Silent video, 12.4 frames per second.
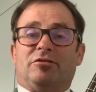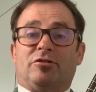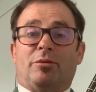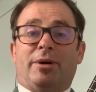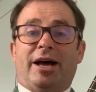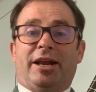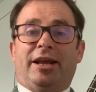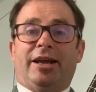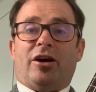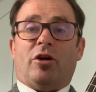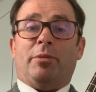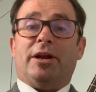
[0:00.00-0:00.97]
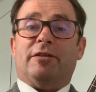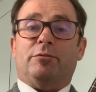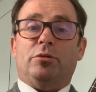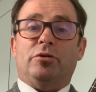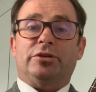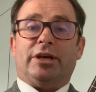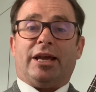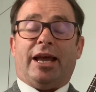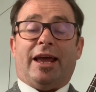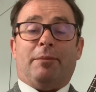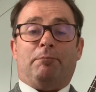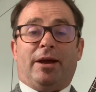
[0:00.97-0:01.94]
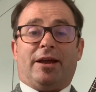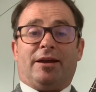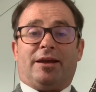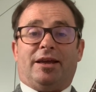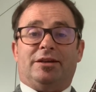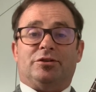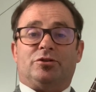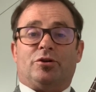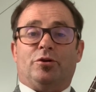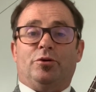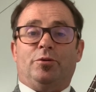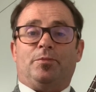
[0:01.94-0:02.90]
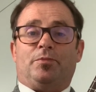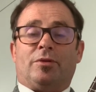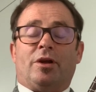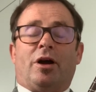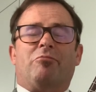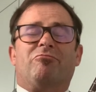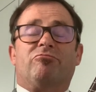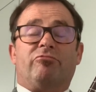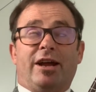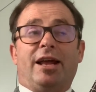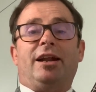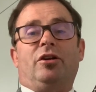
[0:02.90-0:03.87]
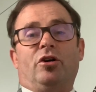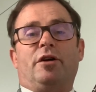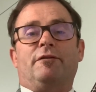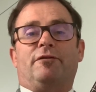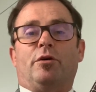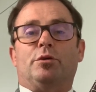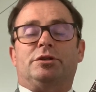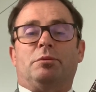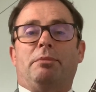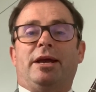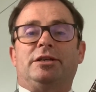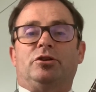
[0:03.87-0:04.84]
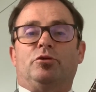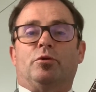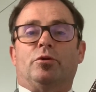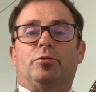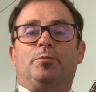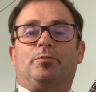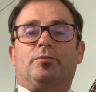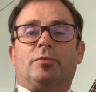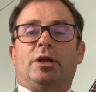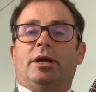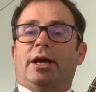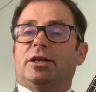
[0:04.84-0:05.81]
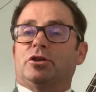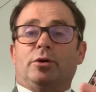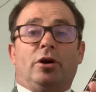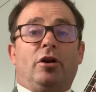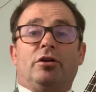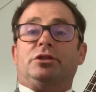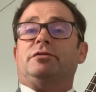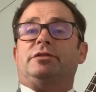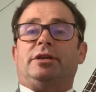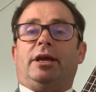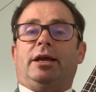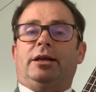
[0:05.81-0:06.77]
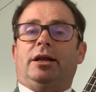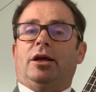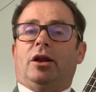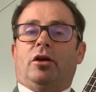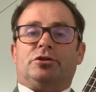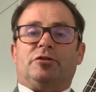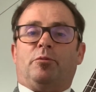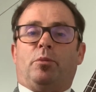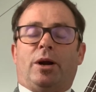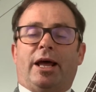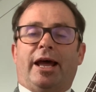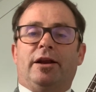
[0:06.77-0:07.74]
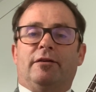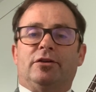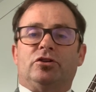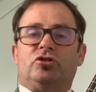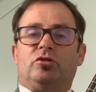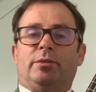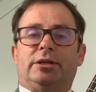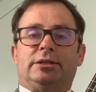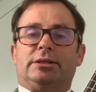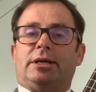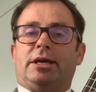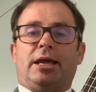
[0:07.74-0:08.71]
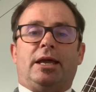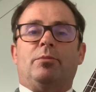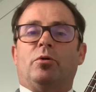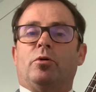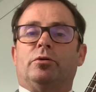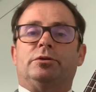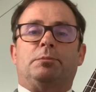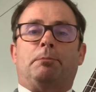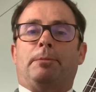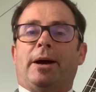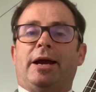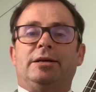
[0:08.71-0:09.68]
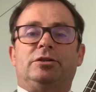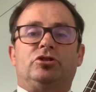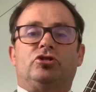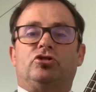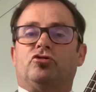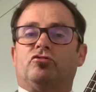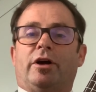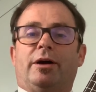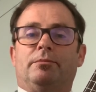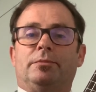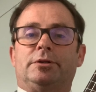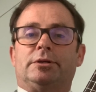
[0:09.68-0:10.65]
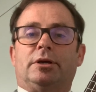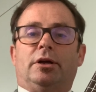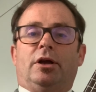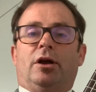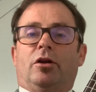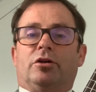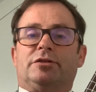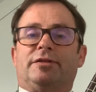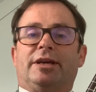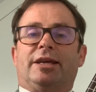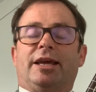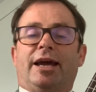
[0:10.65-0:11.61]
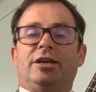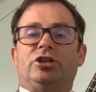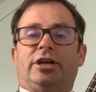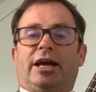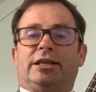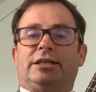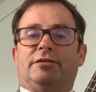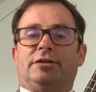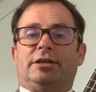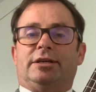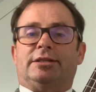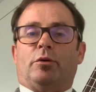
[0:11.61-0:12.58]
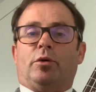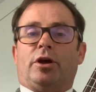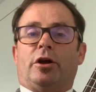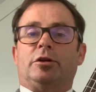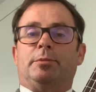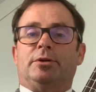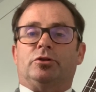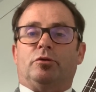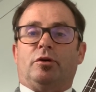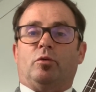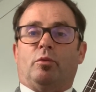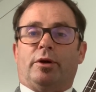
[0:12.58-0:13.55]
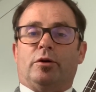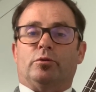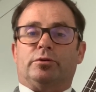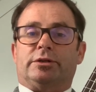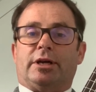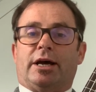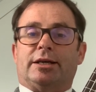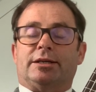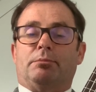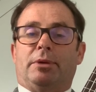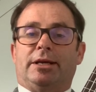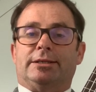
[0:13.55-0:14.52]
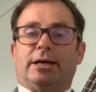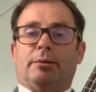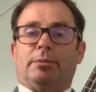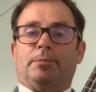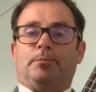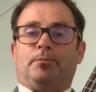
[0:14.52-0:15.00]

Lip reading: Romhani, I'm Head of Music at Becket Keys School. I'm really looking forward to meeting you all and doing lots of singing, lots of playing of instruments, keyboards, bass, drums, lots of engaging activities that we're going to be doing when we all start and meet up.